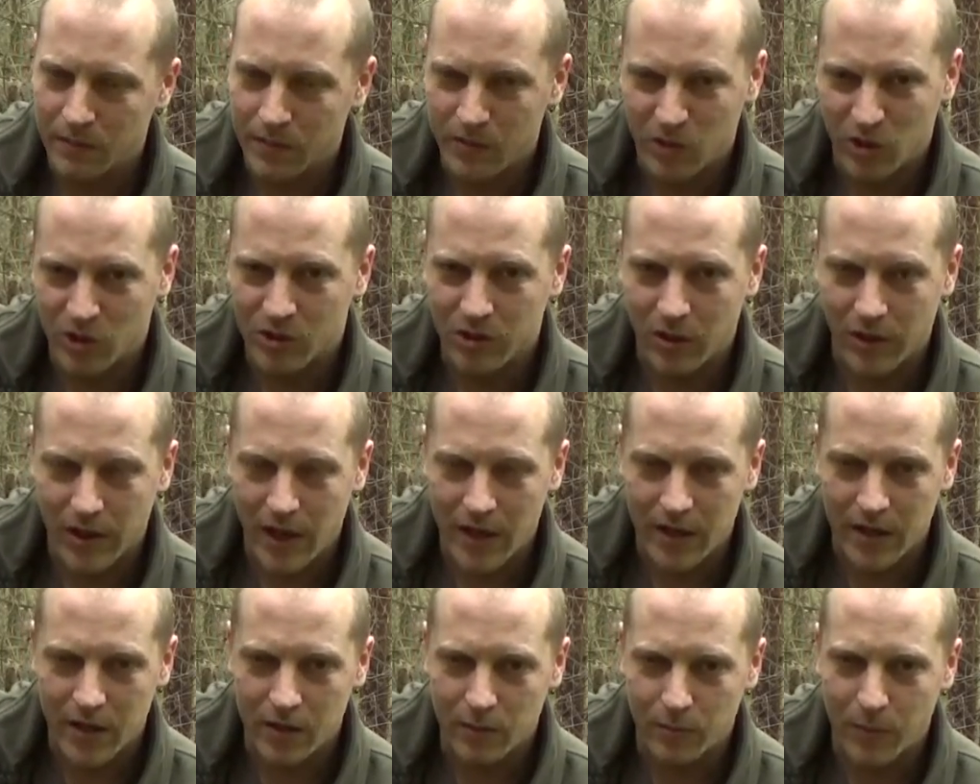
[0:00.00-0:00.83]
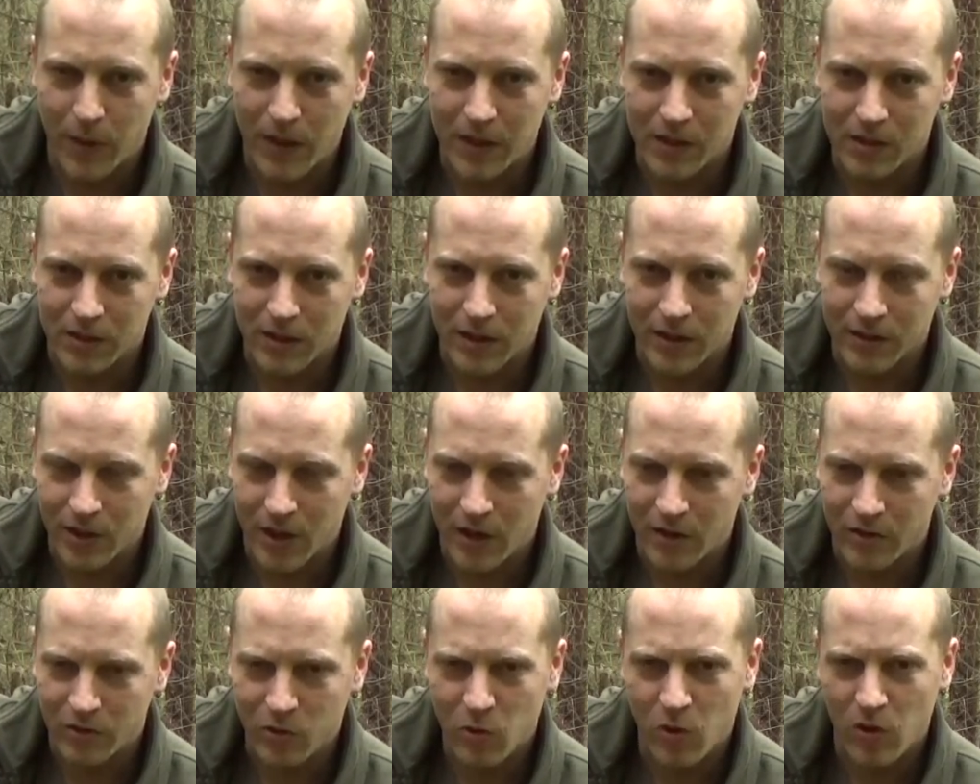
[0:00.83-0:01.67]
just like any other base layers
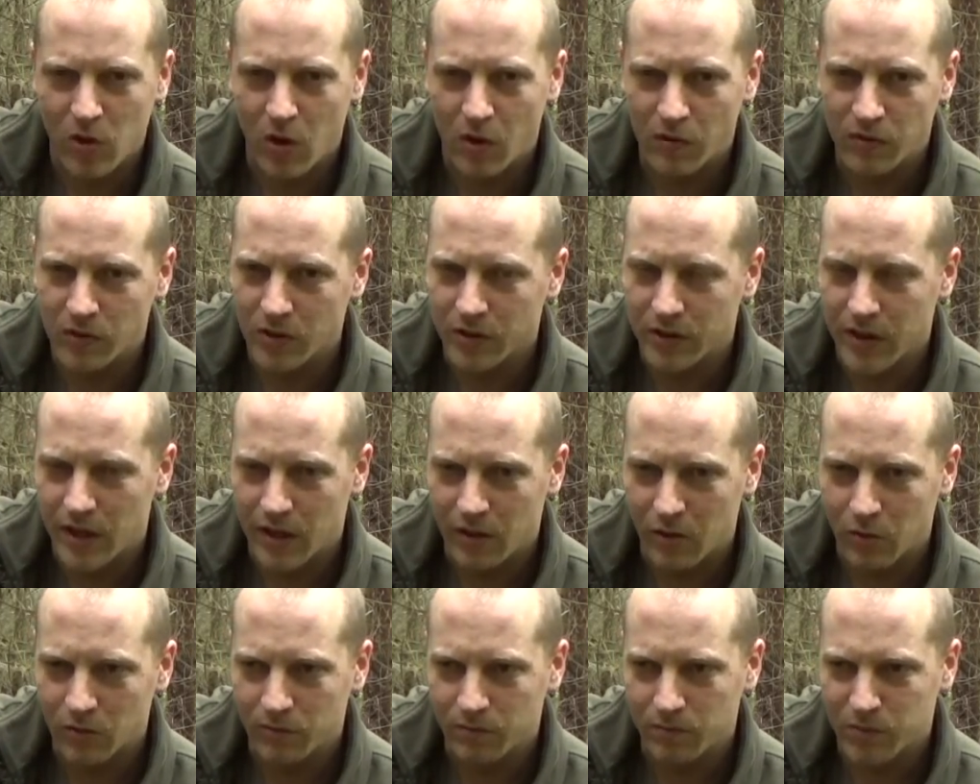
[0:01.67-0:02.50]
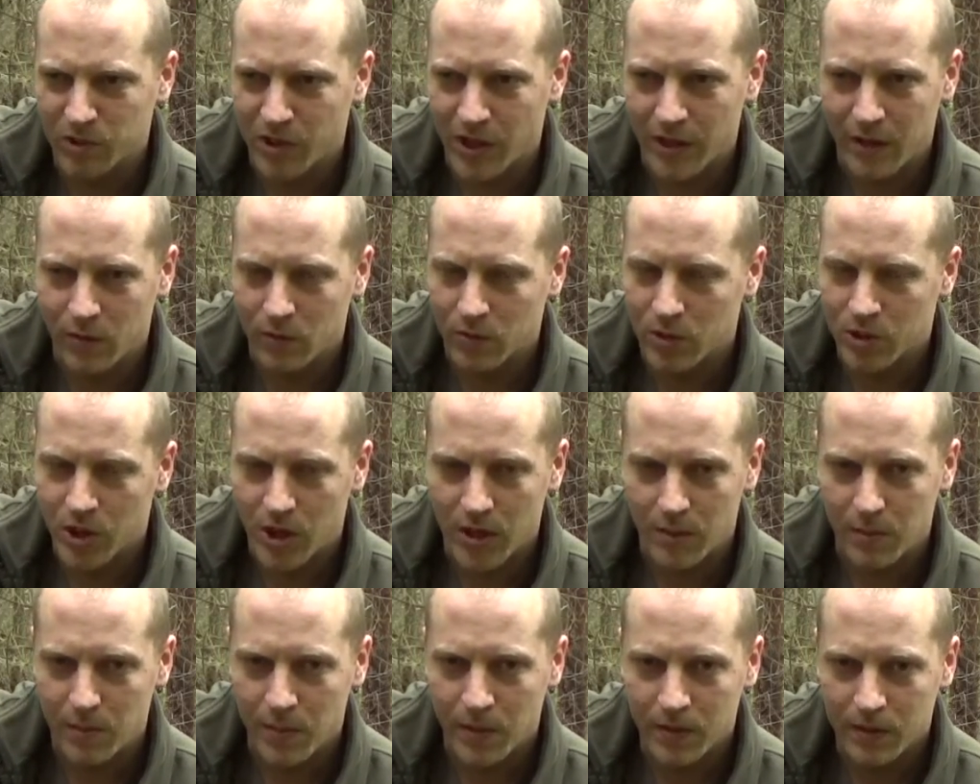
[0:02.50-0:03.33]
are, and quite often they're on sale
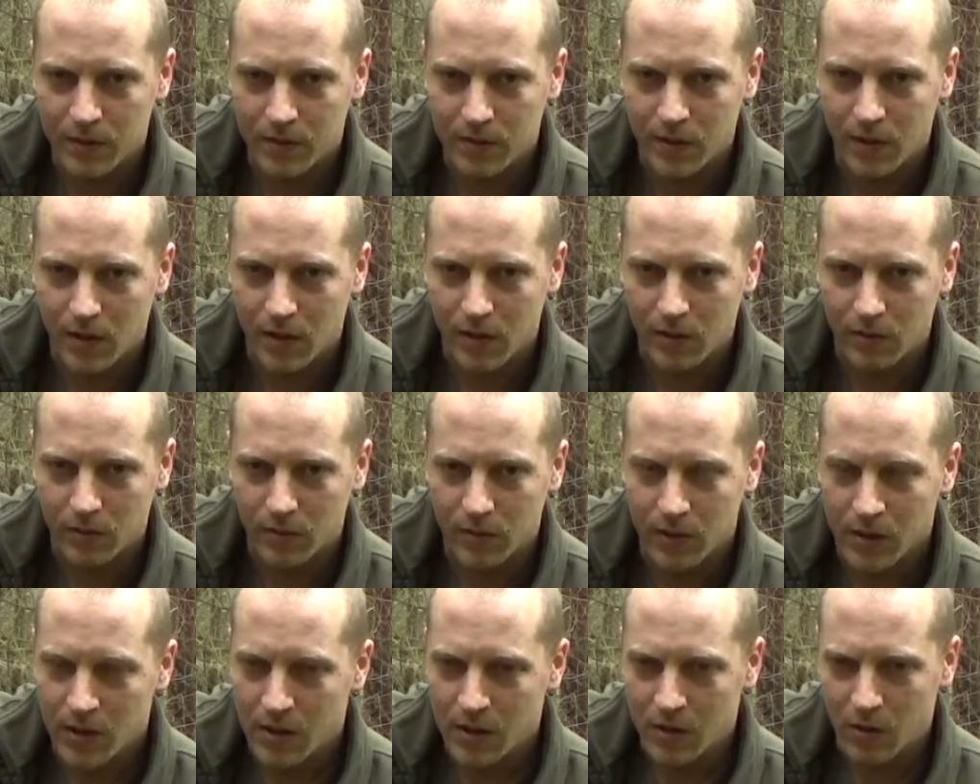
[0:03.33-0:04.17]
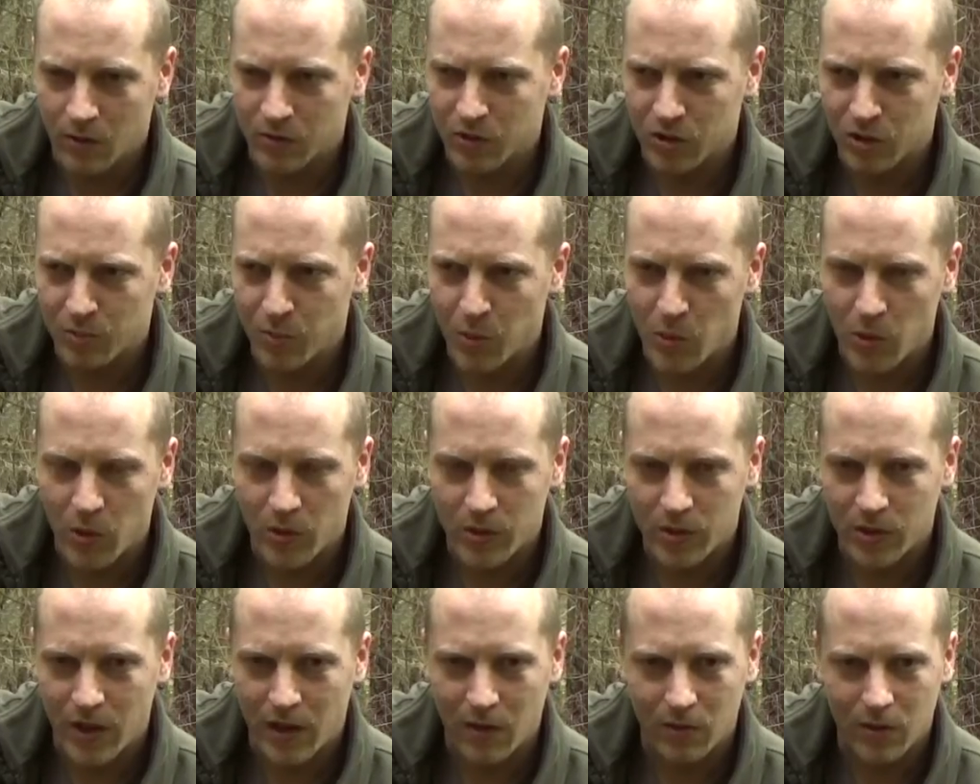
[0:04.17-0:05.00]
cheap, so lots of
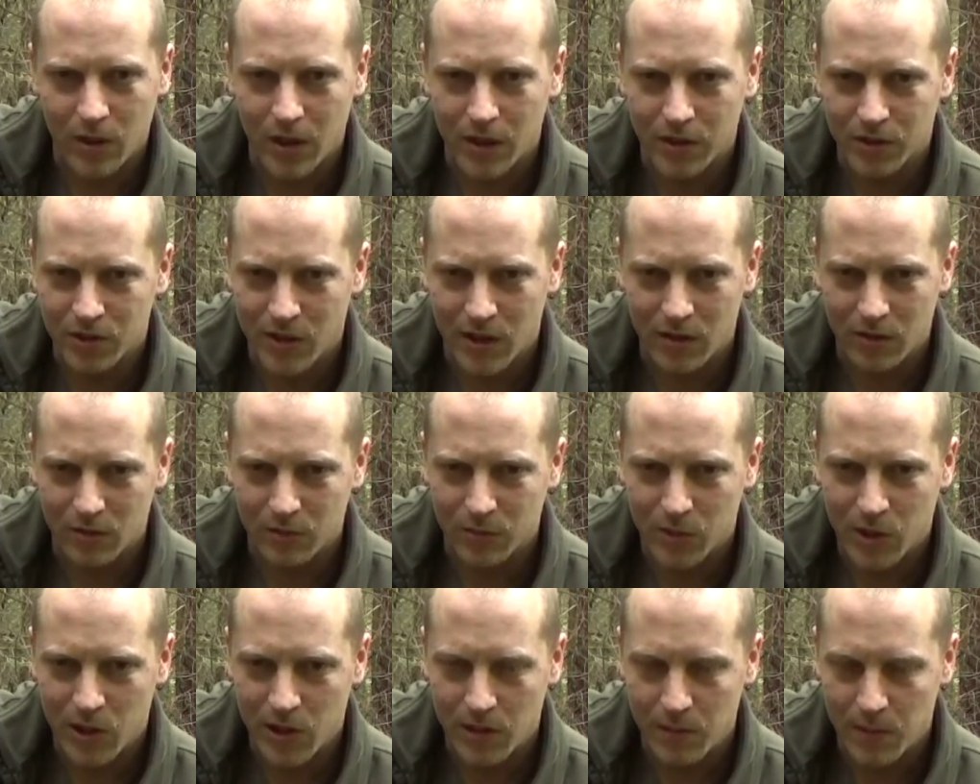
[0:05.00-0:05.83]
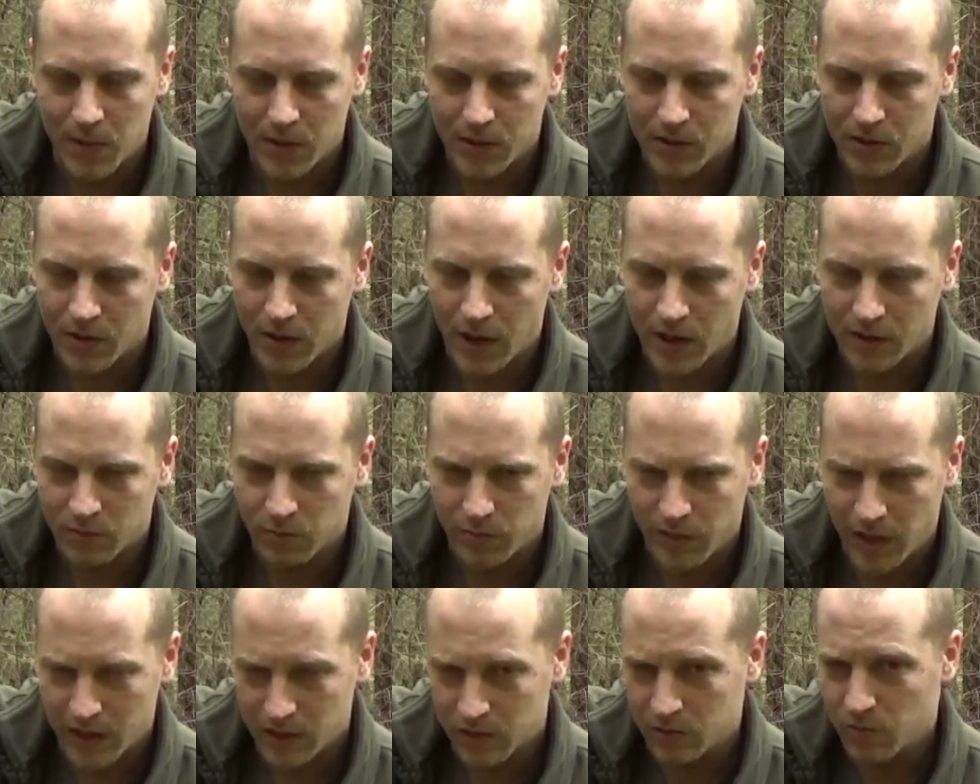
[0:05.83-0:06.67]
sports outlets sell them cheaper, so
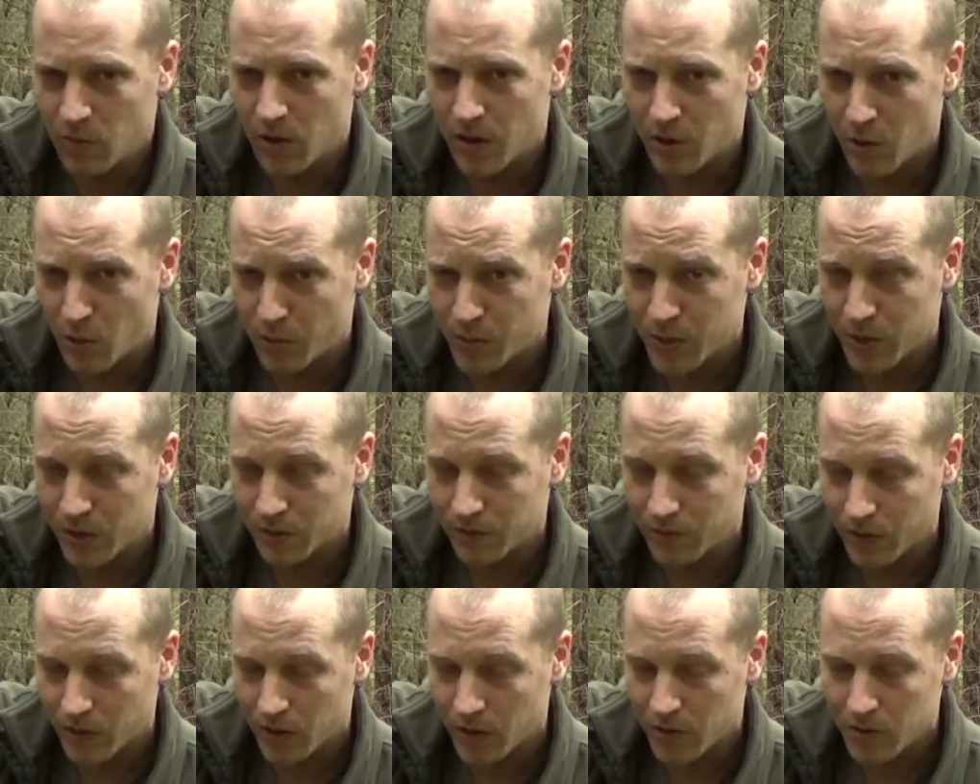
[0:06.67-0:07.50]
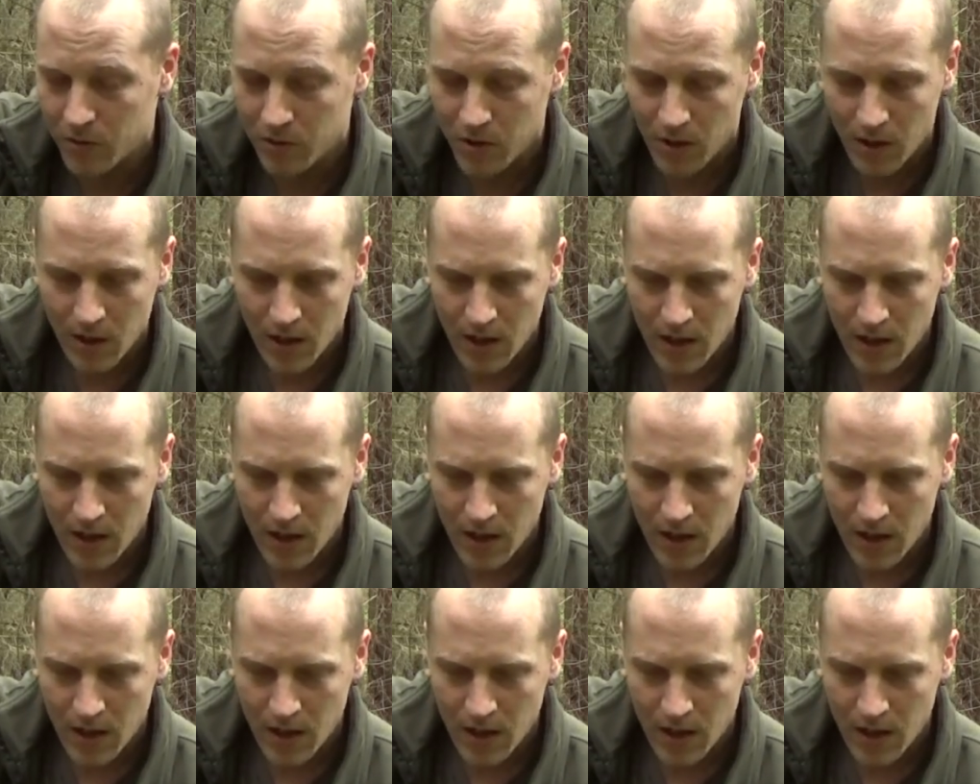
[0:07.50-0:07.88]
that's one option for those.